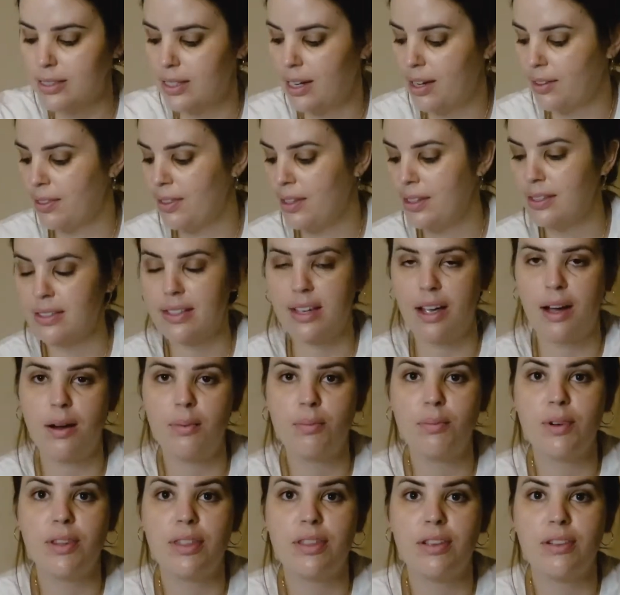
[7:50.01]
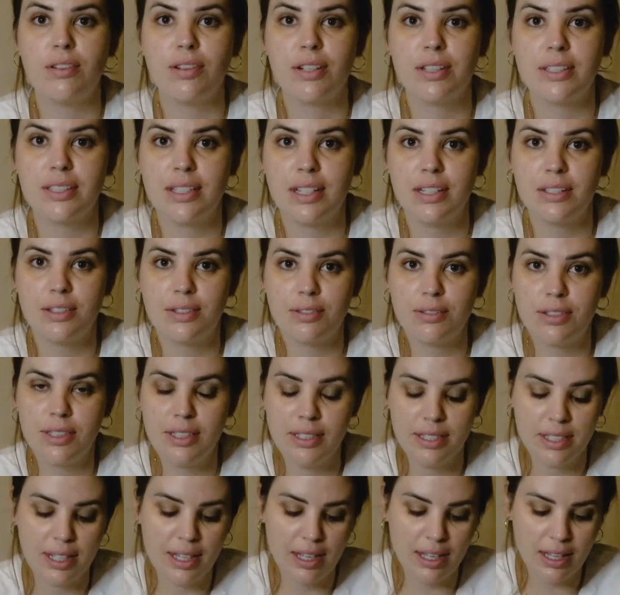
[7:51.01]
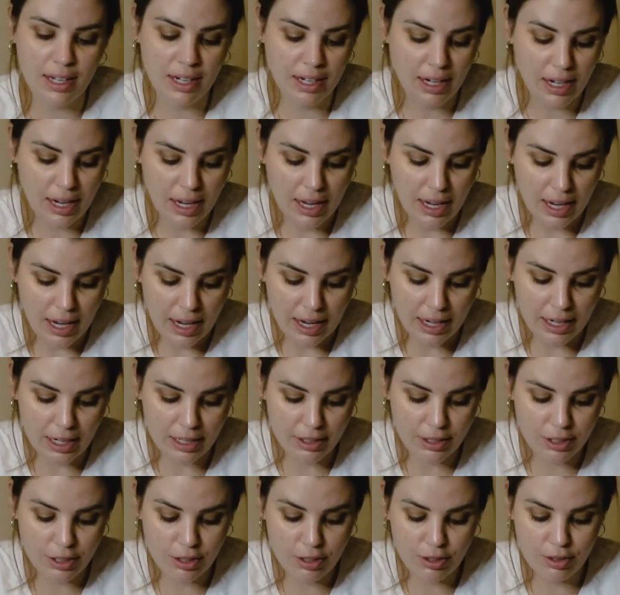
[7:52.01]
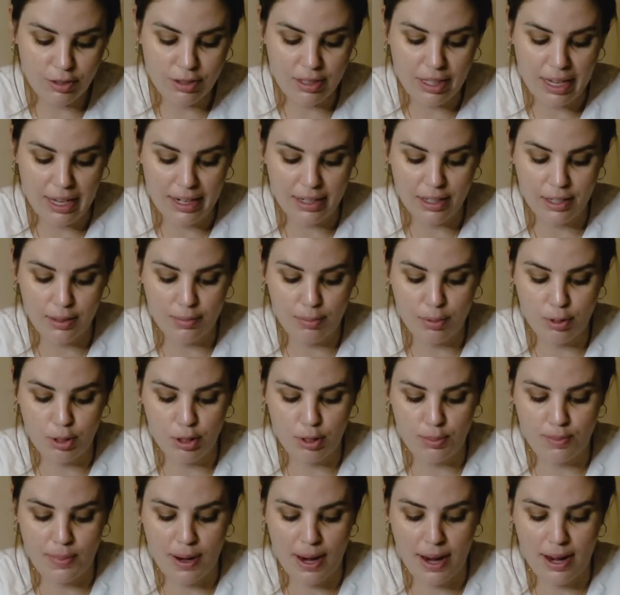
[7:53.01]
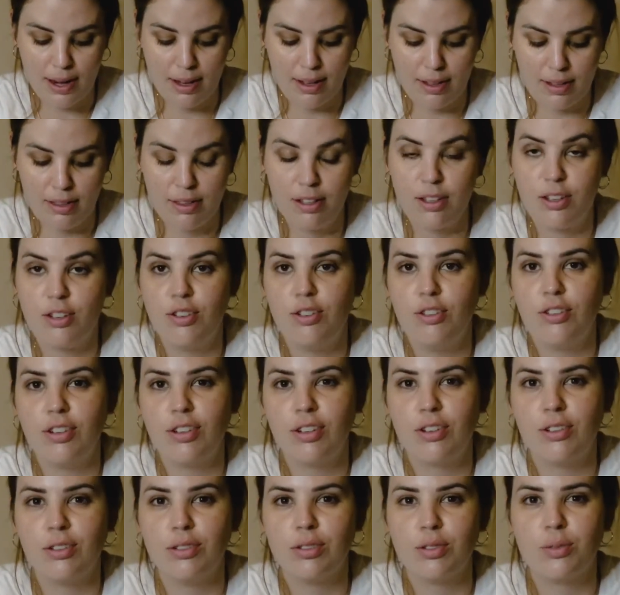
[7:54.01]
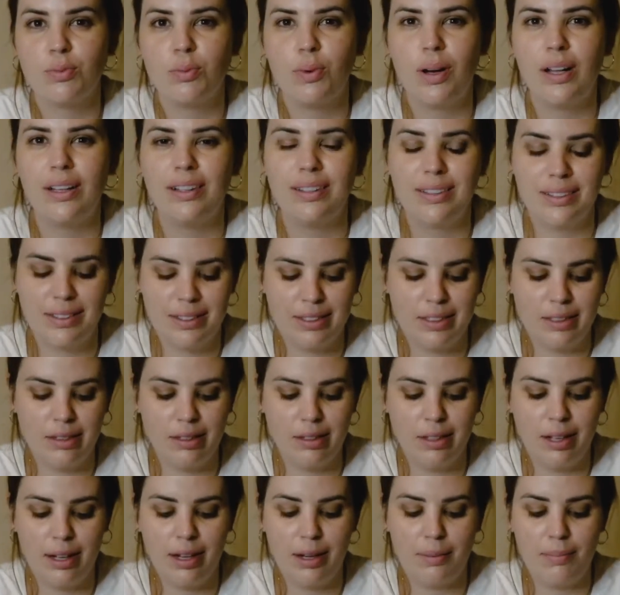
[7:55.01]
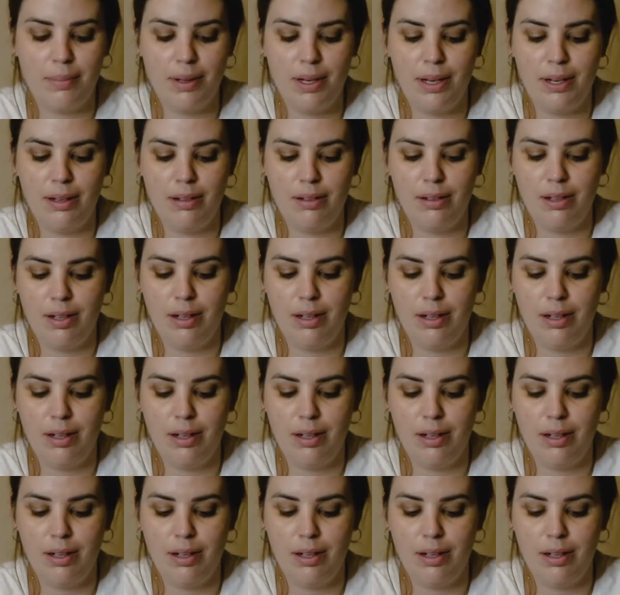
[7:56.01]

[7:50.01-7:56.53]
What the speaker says: Now these come with your accessories kit, and I just use that to push back the cuticles while it's still like a bit